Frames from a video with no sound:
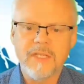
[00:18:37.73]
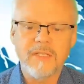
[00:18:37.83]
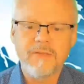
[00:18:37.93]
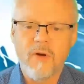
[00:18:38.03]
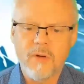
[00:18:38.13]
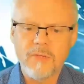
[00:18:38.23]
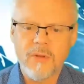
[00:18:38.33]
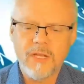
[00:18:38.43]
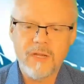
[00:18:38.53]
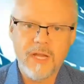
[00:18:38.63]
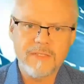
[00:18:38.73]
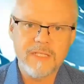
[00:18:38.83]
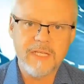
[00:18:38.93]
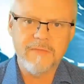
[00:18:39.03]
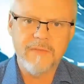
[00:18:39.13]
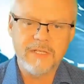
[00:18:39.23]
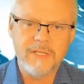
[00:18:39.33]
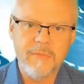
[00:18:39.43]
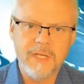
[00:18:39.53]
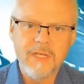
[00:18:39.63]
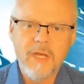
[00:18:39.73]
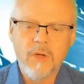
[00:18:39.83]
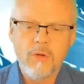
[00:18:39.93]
against the following 20 United States defense companies: